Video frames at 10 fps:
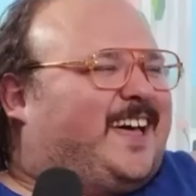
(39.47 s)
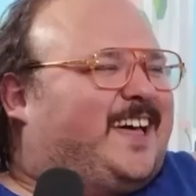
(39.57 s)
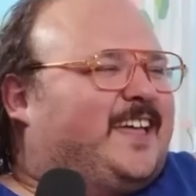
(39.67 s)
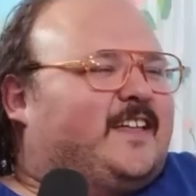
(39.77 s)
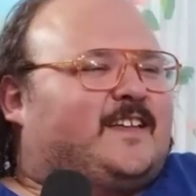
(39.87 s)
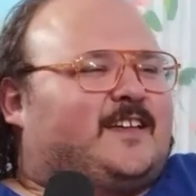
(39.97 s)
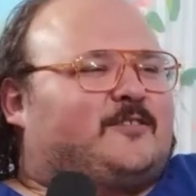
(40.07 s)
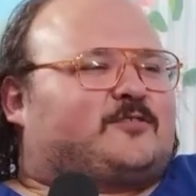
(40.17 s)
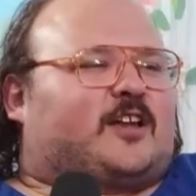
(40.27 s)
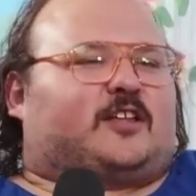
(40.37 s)
I can't
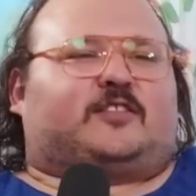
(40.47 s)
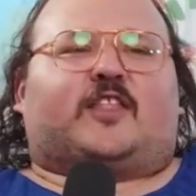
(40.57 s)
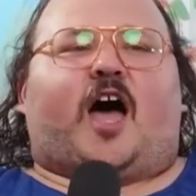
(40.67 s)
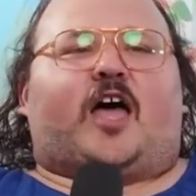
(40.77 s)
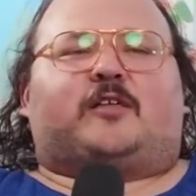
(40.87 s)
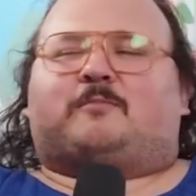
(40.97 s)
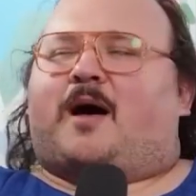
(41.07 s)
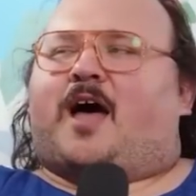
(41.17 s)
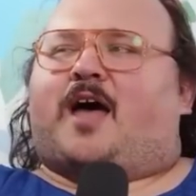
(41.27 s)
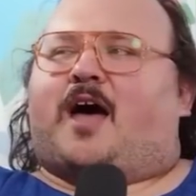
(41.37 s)
really jump, like, but I'm not in like,
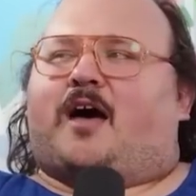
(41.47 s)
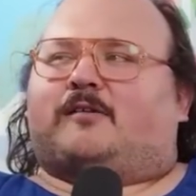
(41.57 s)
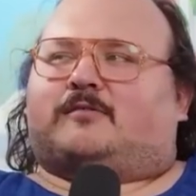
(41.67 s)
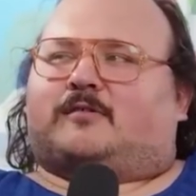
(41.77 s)
my house.